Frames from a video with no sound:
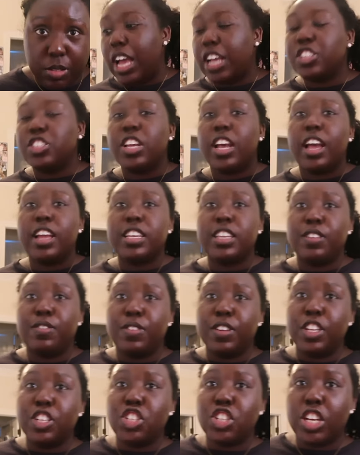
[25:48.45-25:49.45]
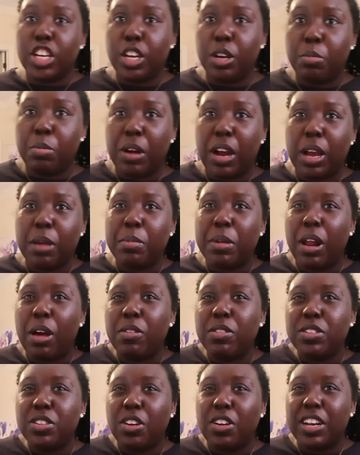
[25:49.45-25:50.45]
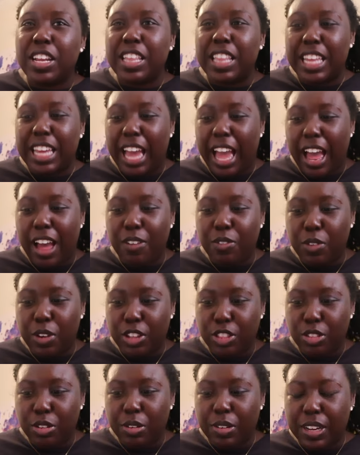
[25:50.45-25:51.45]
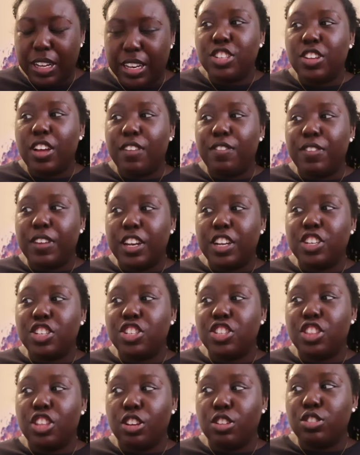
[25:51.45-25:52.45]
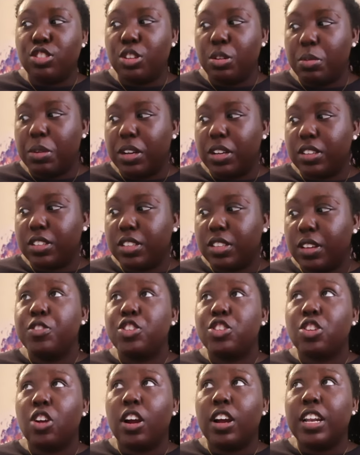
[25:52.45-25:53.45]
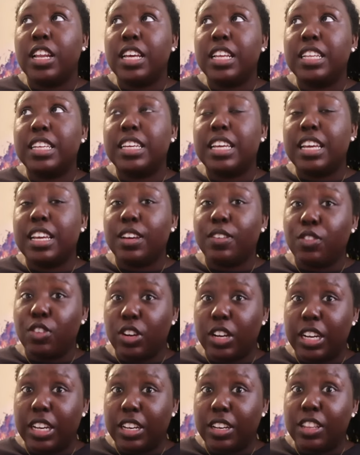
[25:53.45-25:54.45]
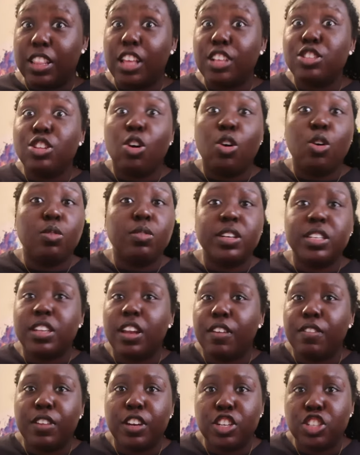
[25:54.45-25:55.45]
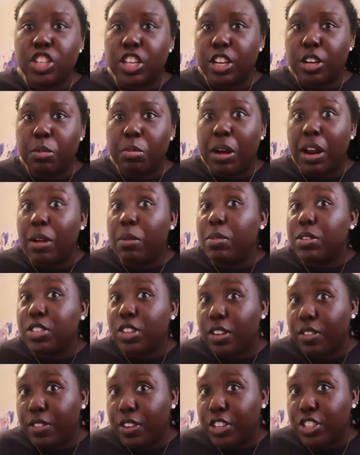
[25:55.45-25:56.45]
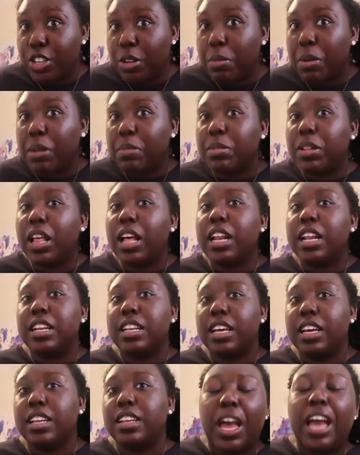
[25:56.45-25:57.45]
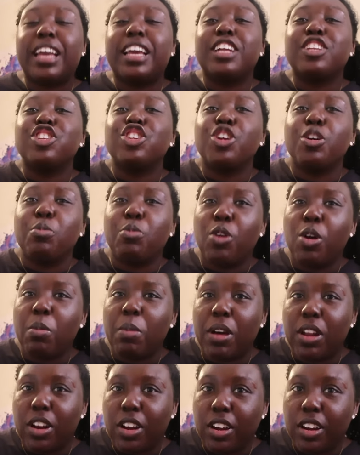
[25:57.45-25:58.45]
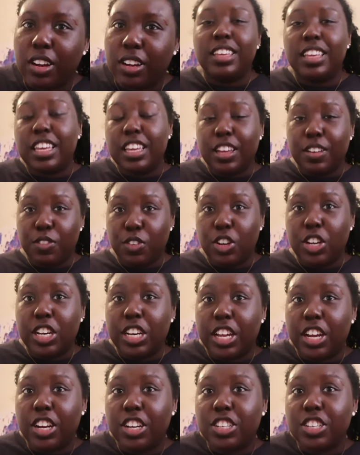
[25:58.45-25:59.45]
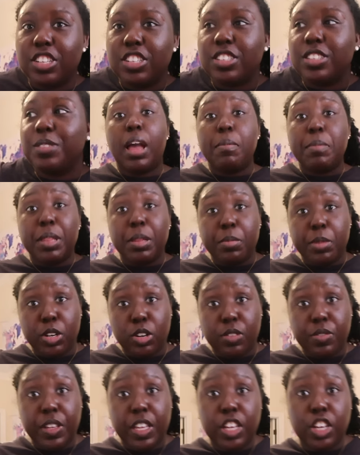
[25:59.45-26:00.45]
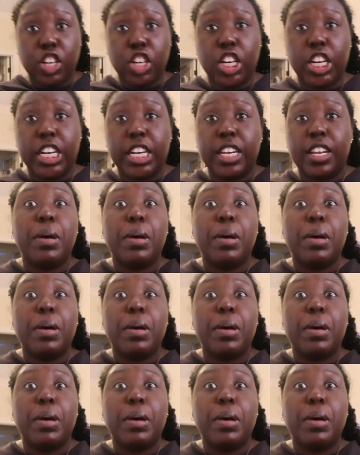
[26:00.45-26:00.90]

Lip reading: Actually, I did finish King of Pride, but I was already like halfway through it. So I finished those 2 books. Started King of Greed. That's the whole reason I finished King of Pride. I wasn't gonna finish it, but I'm glad I did. I get to know more about our King of Greed characters. I'm in the middle of King of Greed.